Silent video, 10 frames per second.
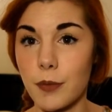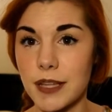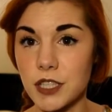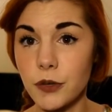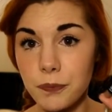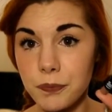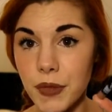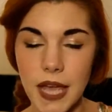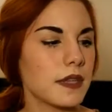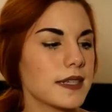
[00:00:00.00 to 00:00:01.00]
pencil.
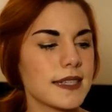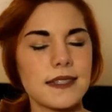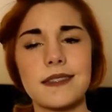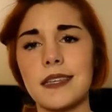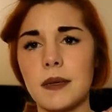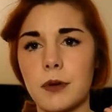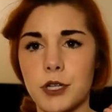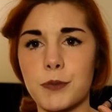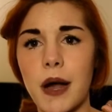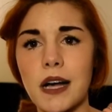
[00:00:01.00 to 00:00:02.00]
And this is the
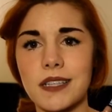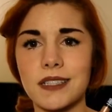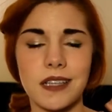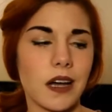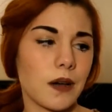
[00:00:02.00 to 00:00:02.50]
Birchbox